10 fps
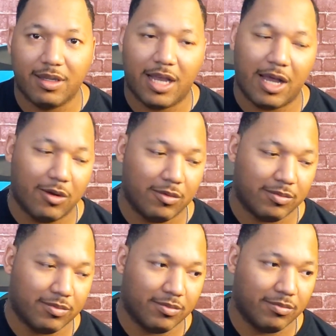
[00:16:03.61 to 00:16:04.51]
How
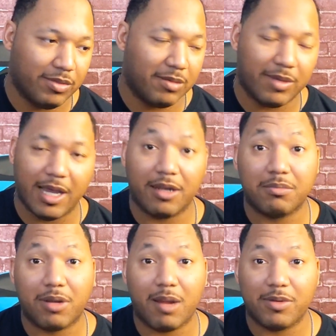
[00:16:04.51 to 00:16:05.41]
being behind on
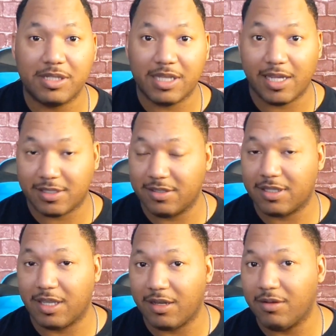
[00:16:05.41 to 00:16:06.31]
property taxes
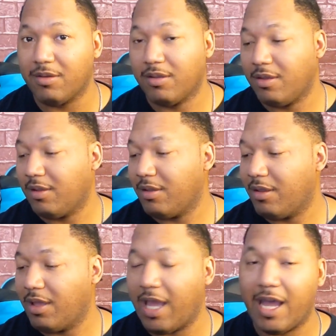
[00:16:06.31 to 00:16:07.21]
can
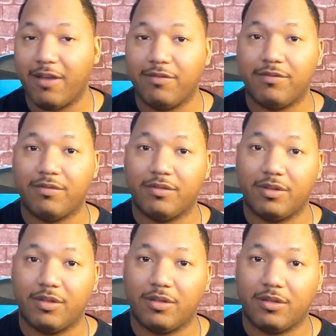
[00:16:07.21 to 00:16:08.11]
have
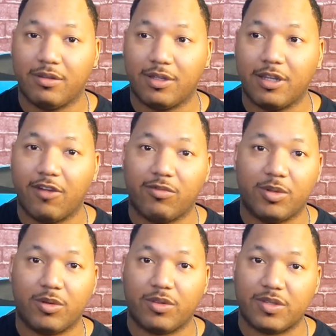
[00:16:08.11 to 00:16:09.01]
the
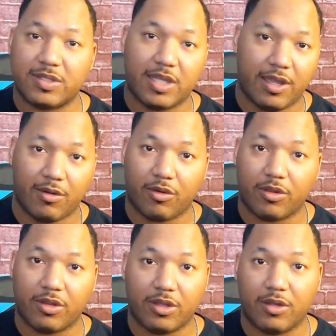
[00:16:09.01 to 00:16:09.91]
government or the state or
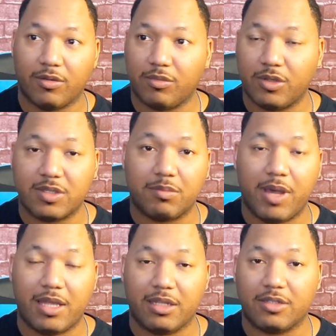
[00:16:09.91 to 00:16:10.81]
the
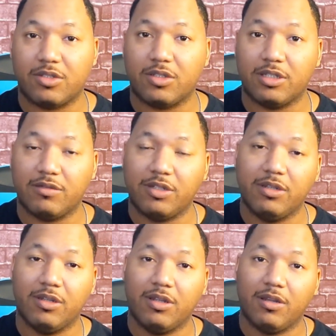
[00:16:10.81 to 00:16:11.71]
municipality that you live
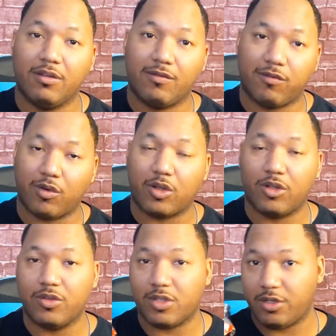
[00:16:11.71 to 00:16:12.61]
in
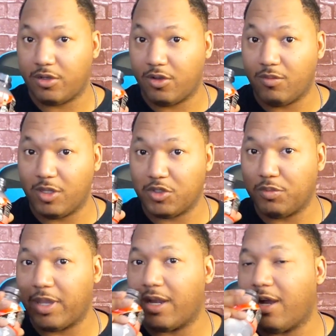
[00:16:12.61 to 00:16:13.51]
foreclose on your home that you
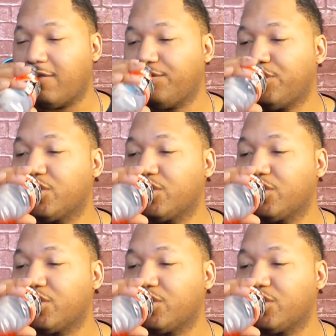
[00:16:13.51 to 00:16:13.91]
paid off.